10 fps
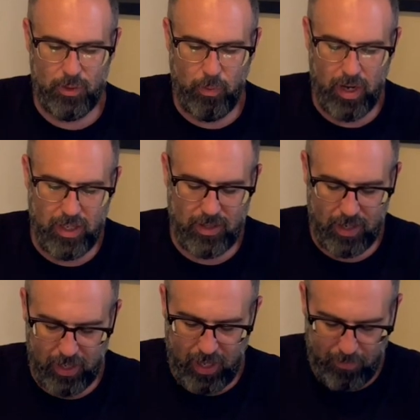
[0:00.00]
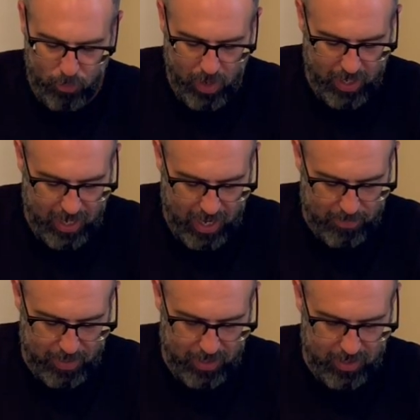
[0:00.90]
one is a giveaway
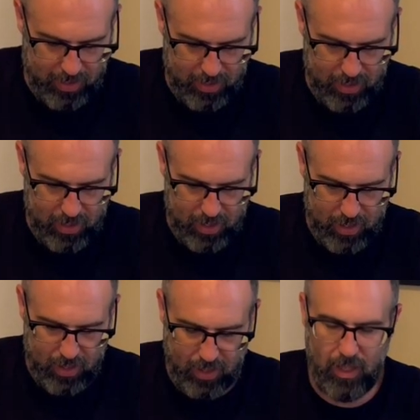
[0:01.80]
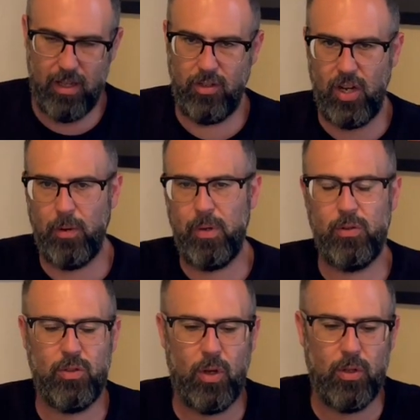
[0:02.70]
comic that the gentleman who
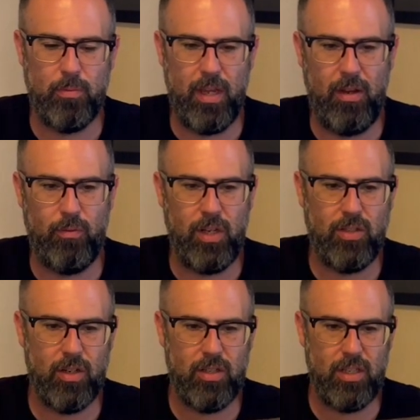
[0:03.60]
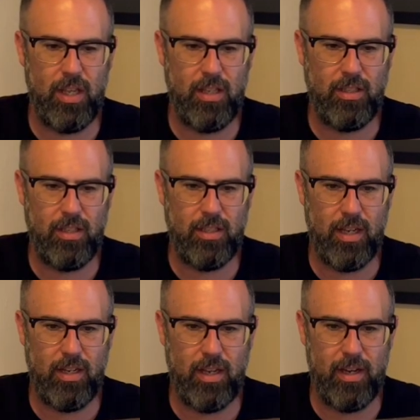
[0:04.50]
sold me researched these. He
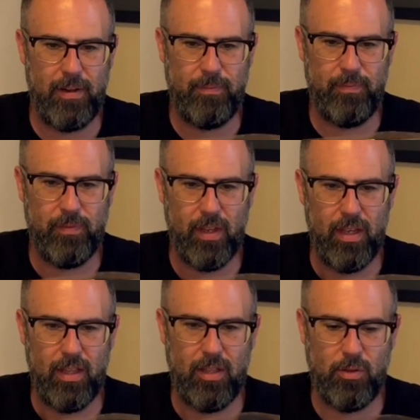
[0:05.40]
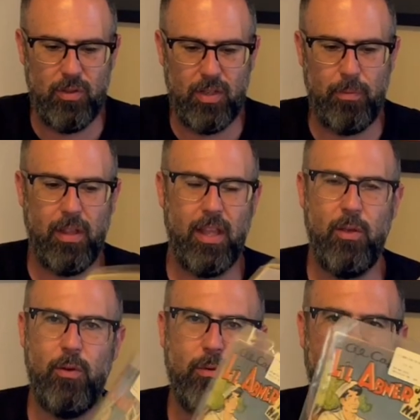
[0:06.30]
said this was something that
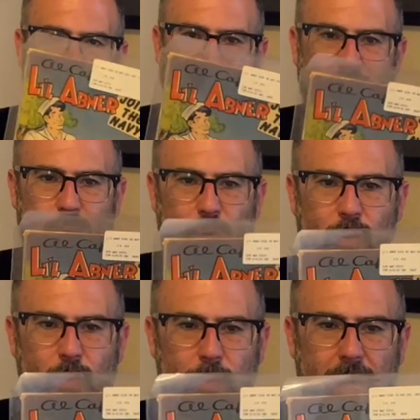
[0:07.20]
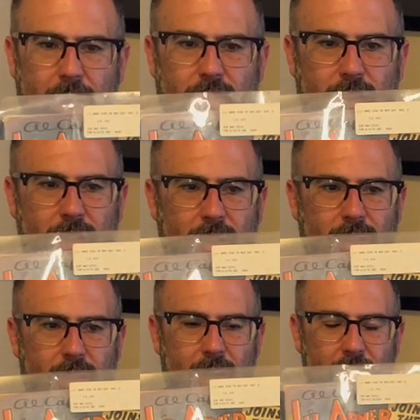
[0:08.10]
you would find at the recruitment
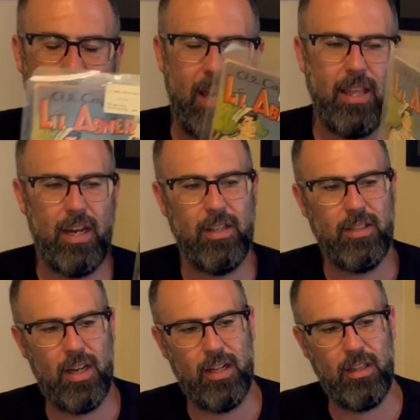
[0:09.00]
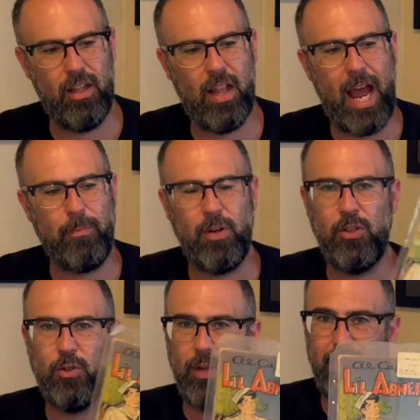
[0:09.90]
agencies, and that is Lil Abner
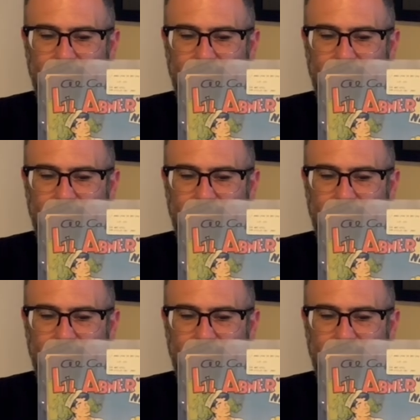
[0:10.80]
joins the